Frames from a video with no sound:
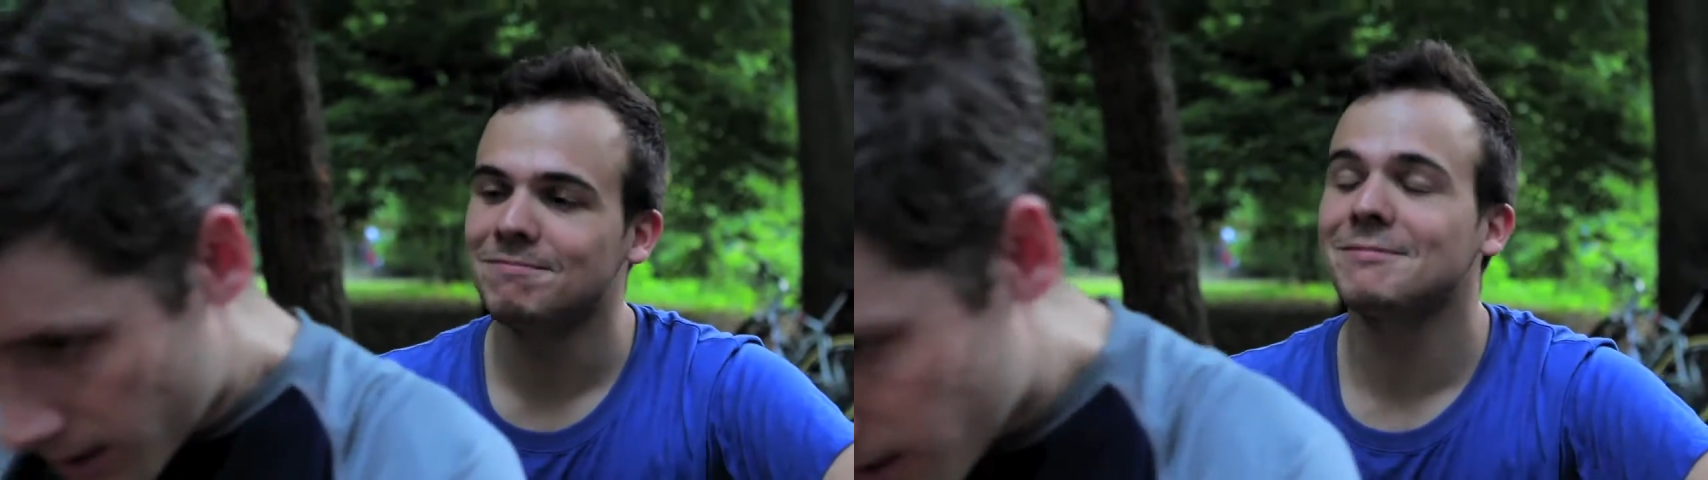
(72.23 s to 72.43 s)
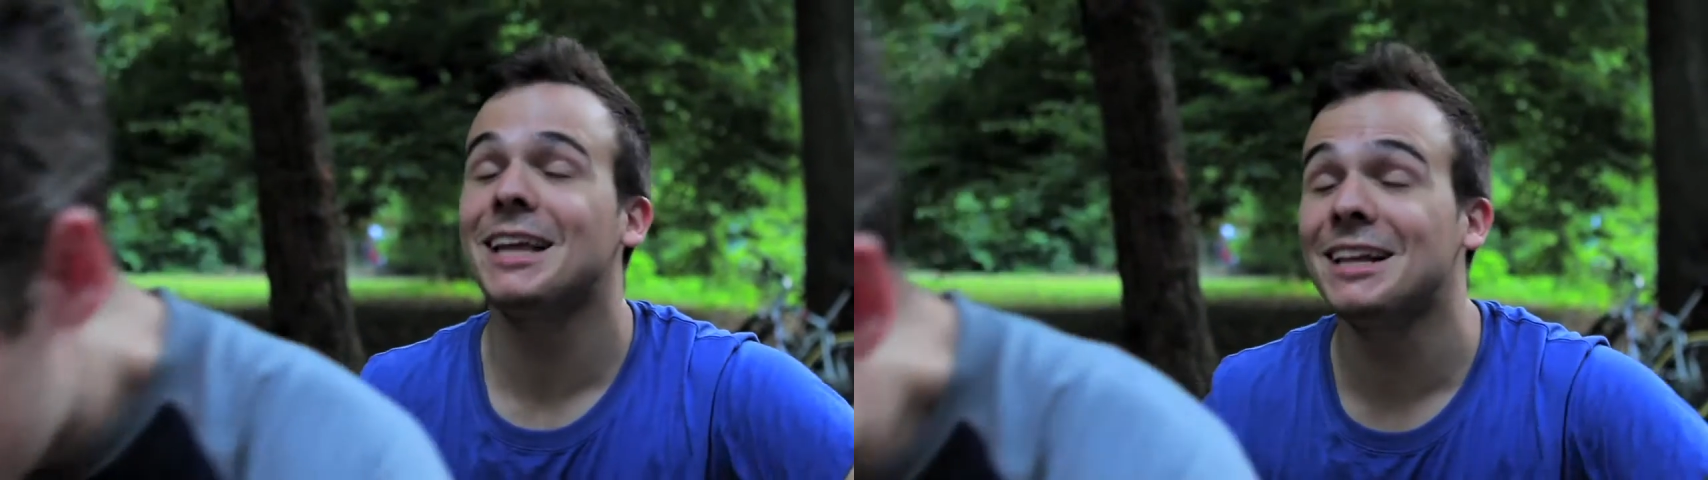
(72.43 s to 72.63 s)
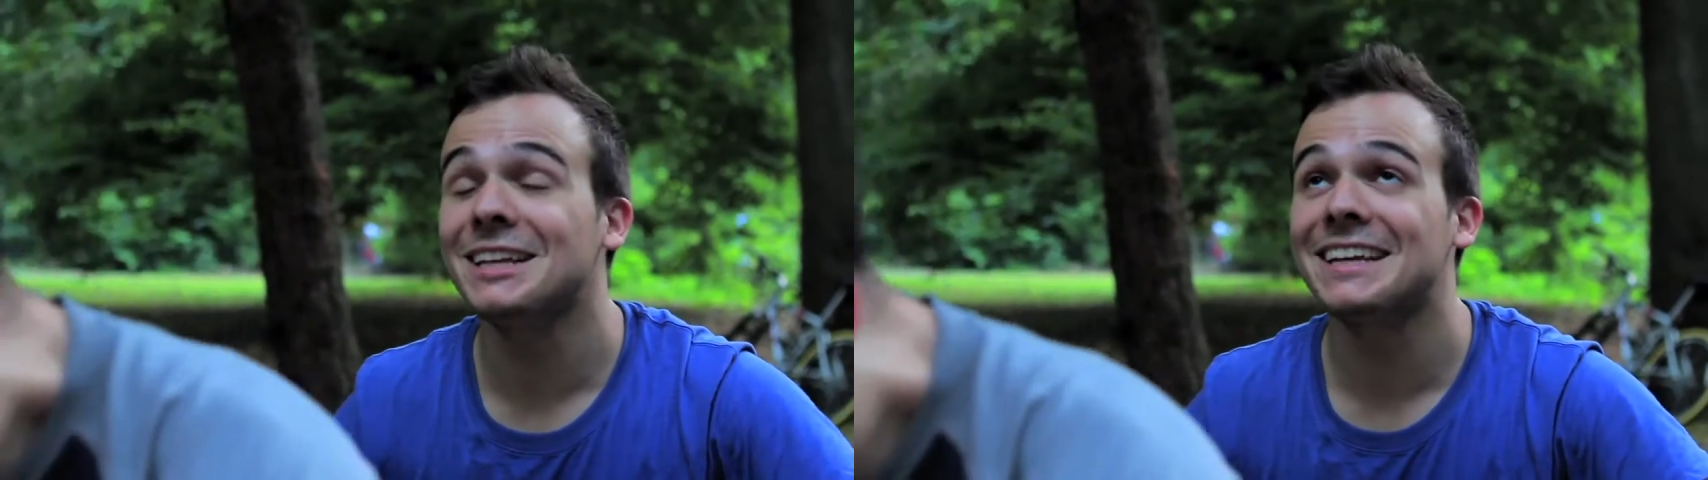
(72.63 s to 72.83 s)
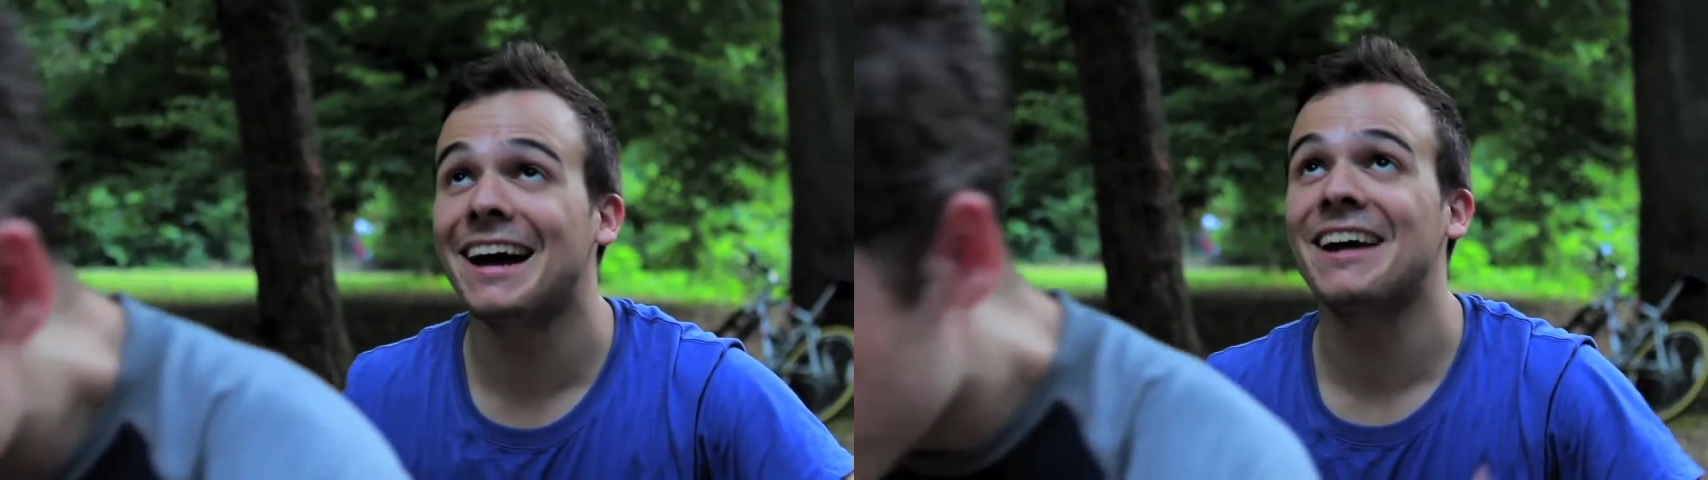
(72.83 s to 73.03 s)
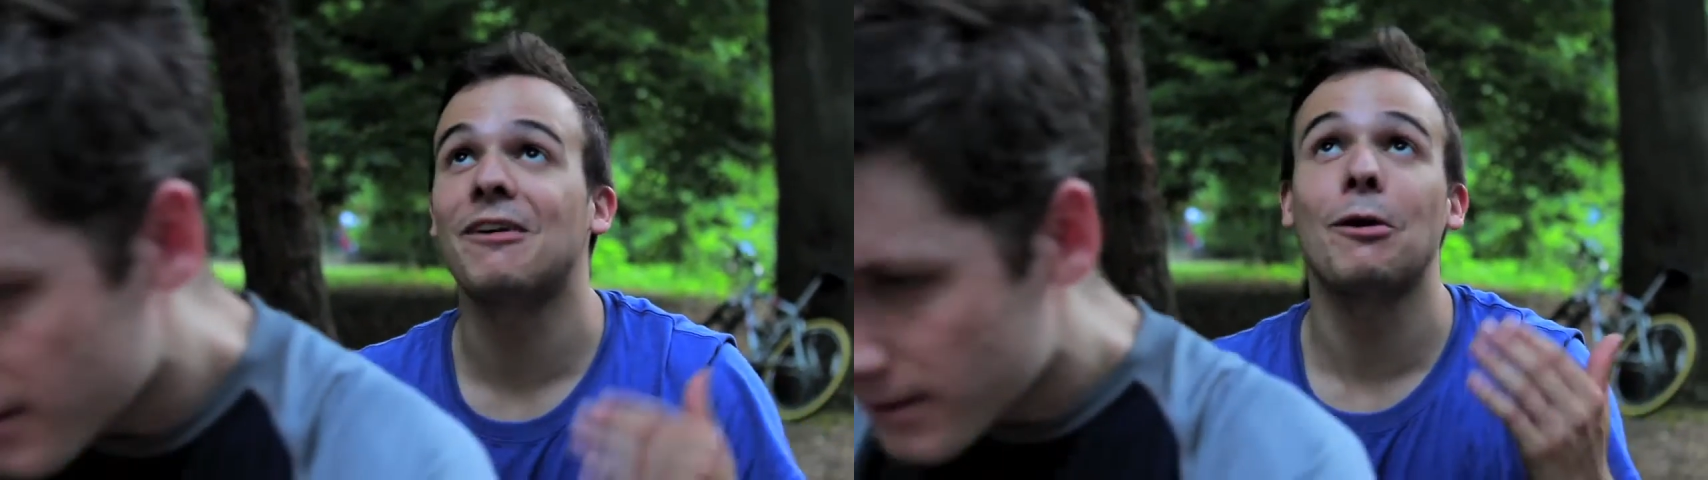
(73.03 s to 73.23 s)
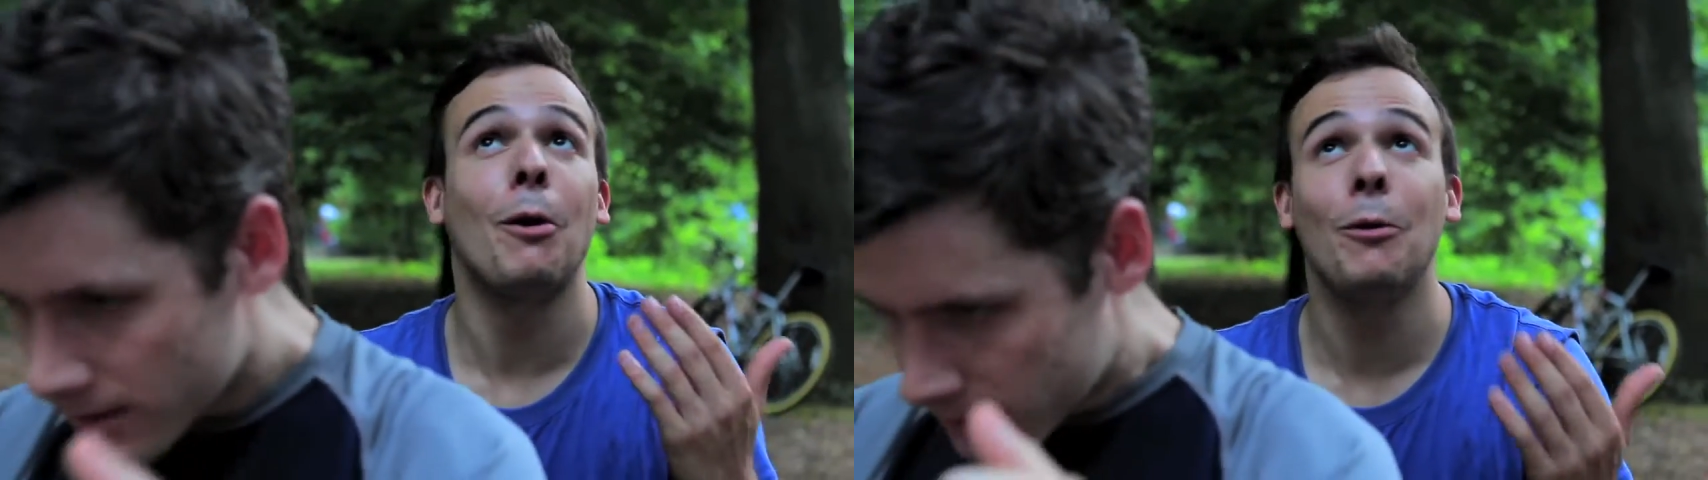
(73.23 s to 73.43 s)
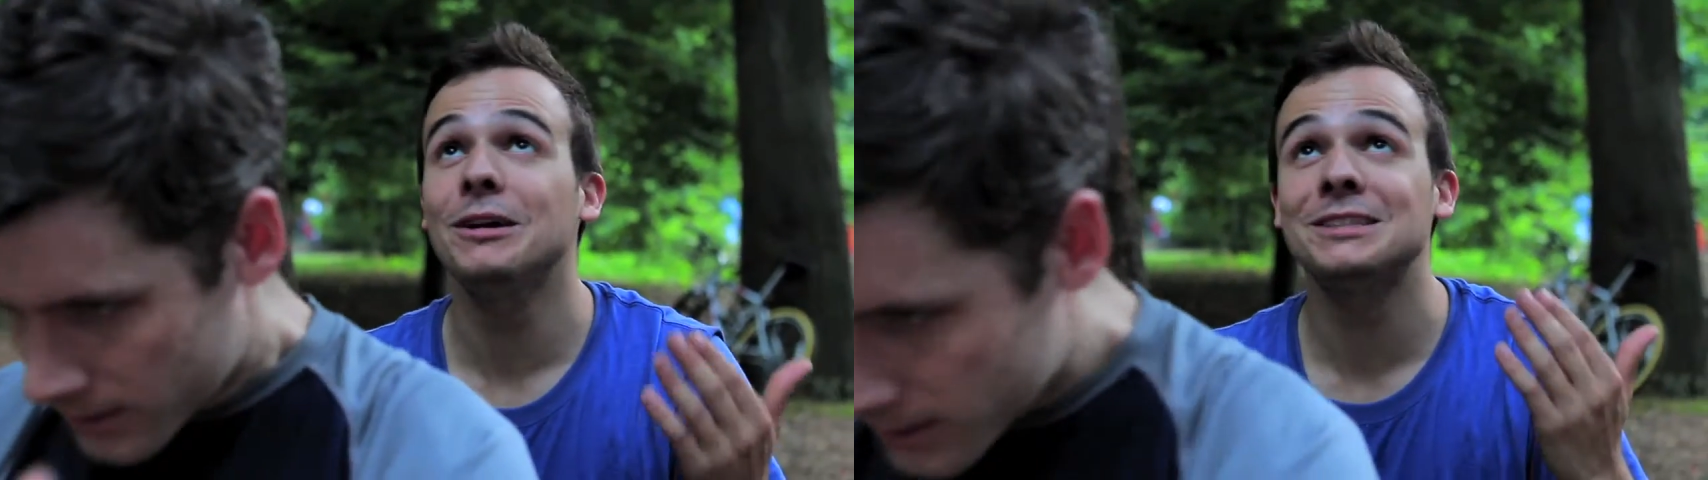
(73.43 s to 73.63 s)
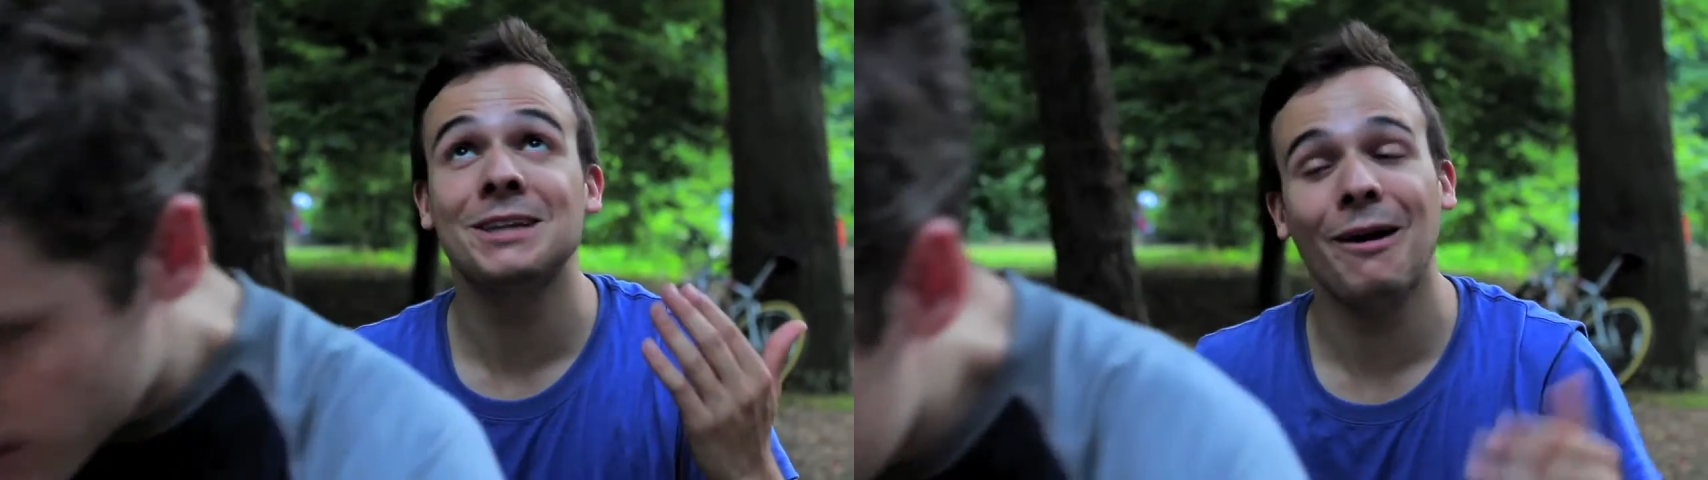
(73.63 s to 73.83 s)
Lily and I are
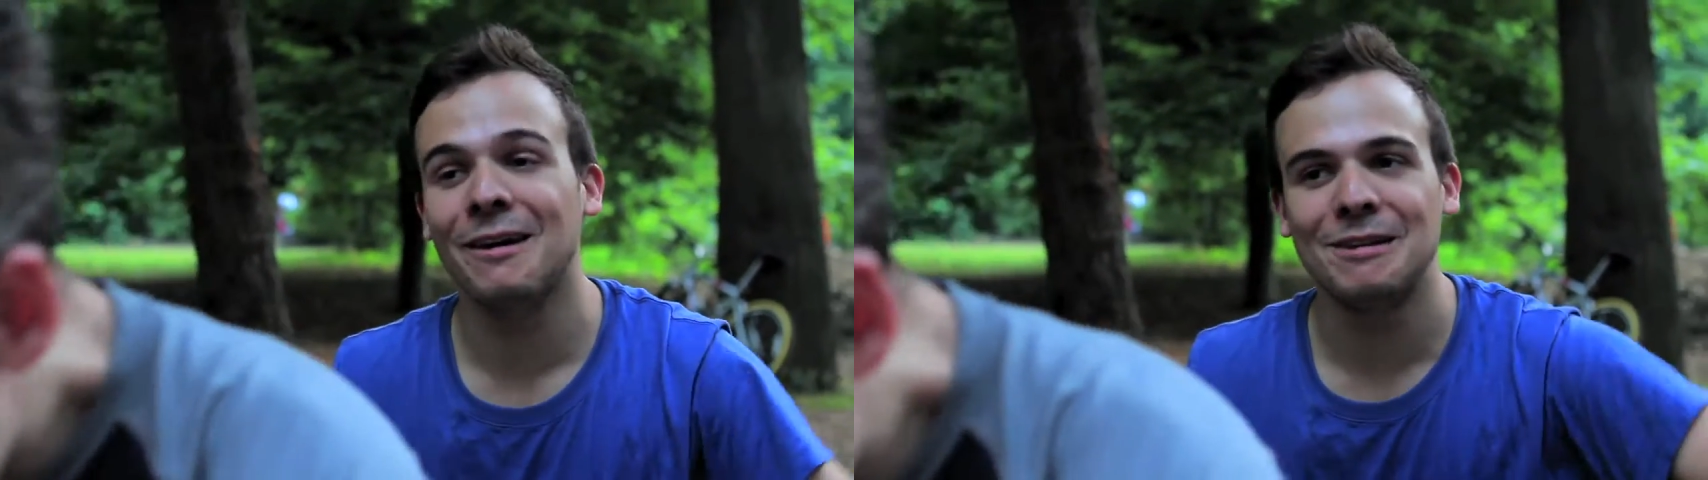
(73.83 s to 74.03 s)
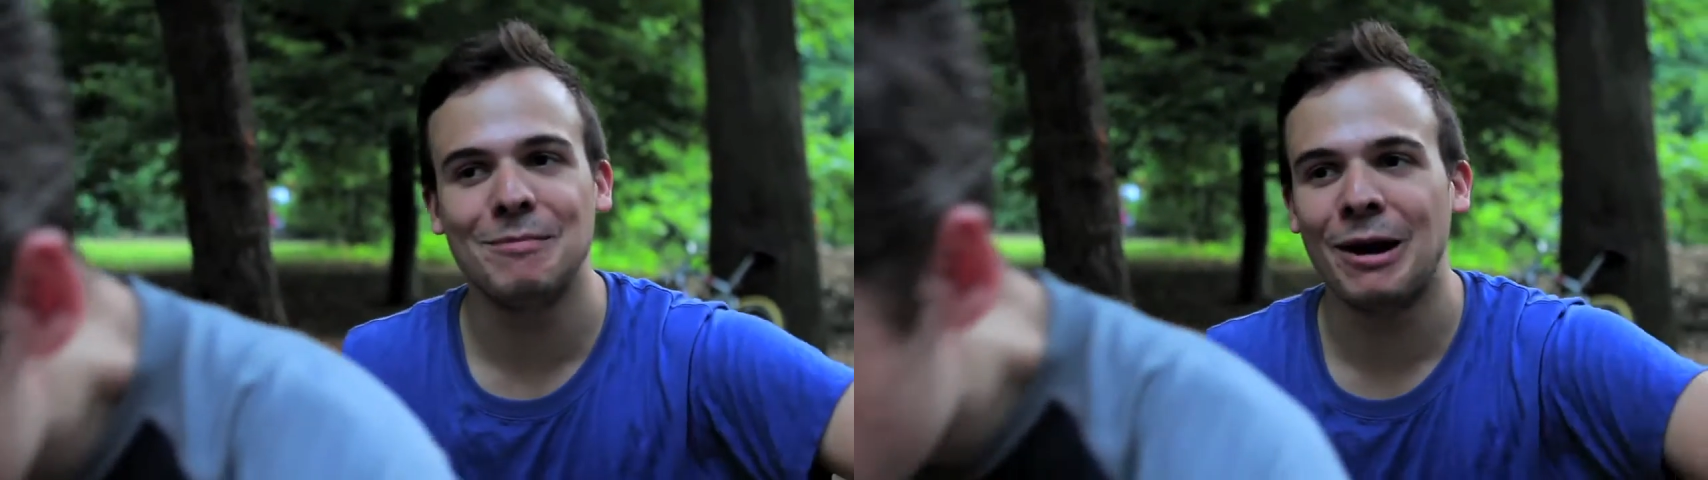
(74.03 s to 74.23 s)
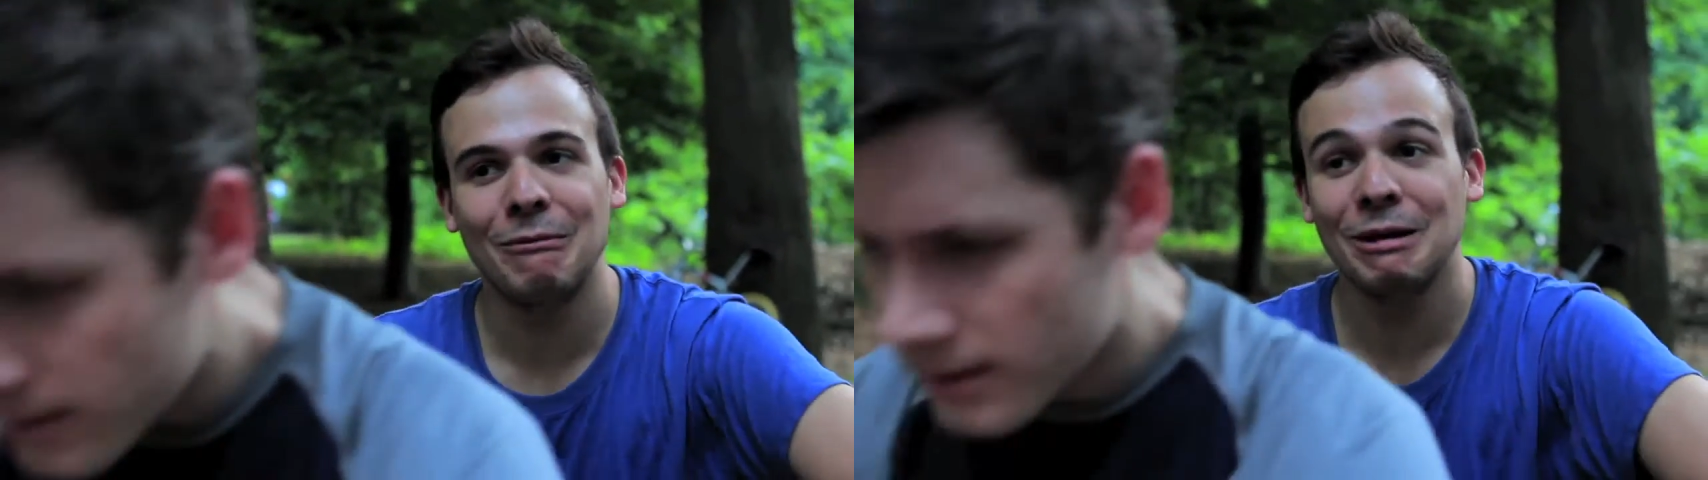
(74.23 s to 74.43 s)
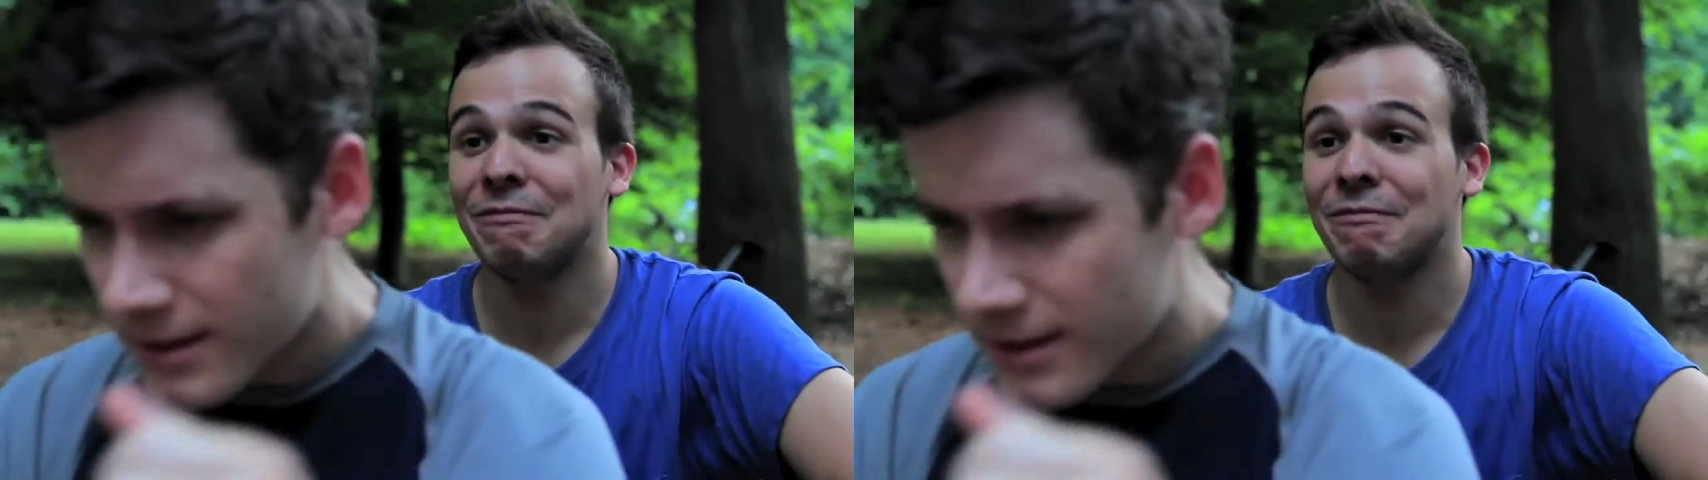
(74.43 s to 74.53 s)
always talking about what a